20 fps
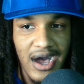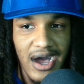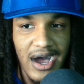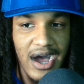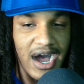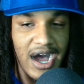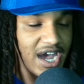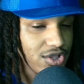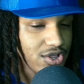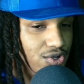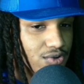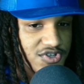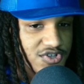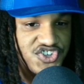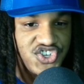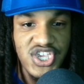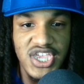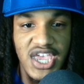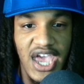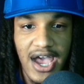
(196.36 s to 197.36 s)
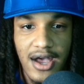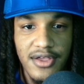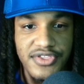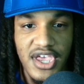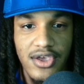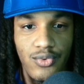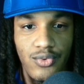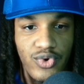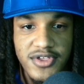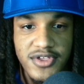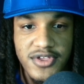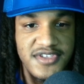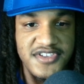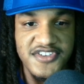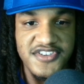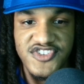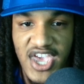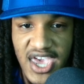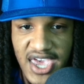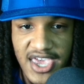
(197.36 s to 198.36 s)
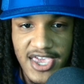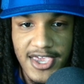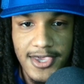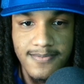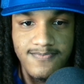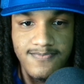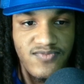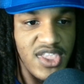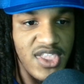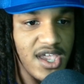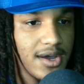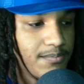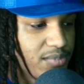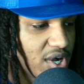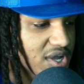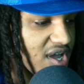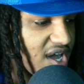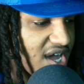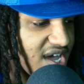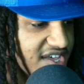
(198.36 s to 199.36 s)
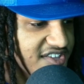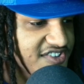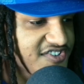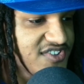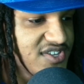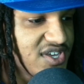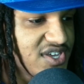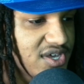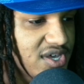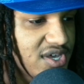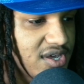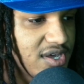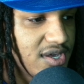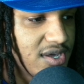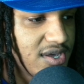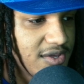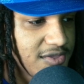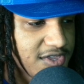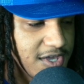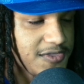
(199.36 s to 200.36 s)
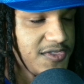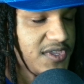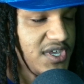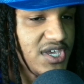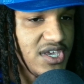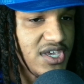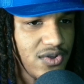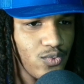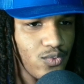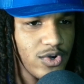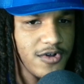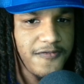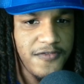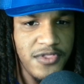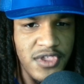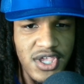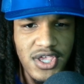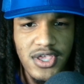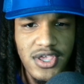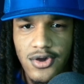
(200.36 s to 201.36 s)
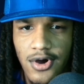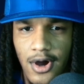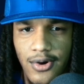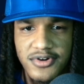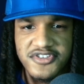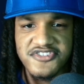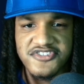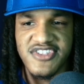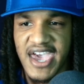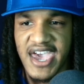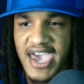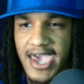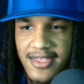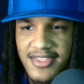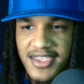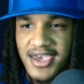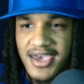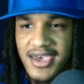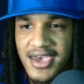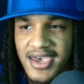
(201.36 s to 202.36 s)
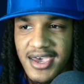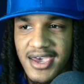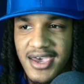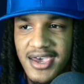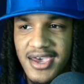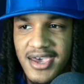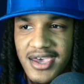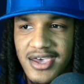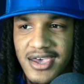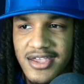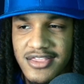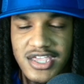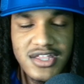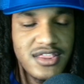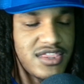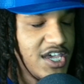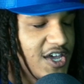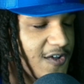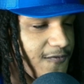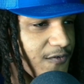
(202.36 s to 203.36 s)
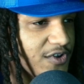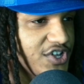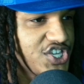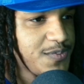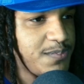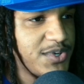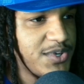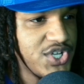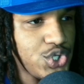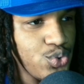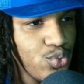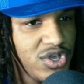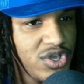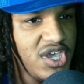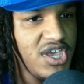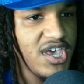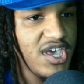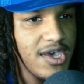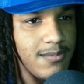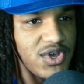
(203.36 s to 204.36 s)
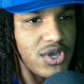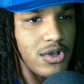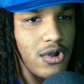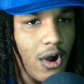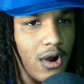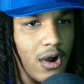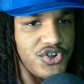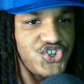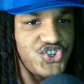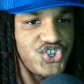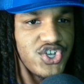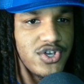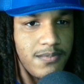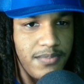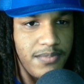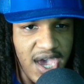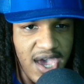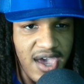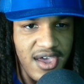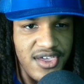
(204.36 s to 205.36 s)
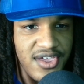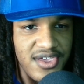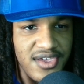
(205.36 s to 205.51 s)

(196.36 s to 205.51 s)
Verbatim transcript: I don't see how they win this game because the thing with Nico is that the difference between him and Carson Beck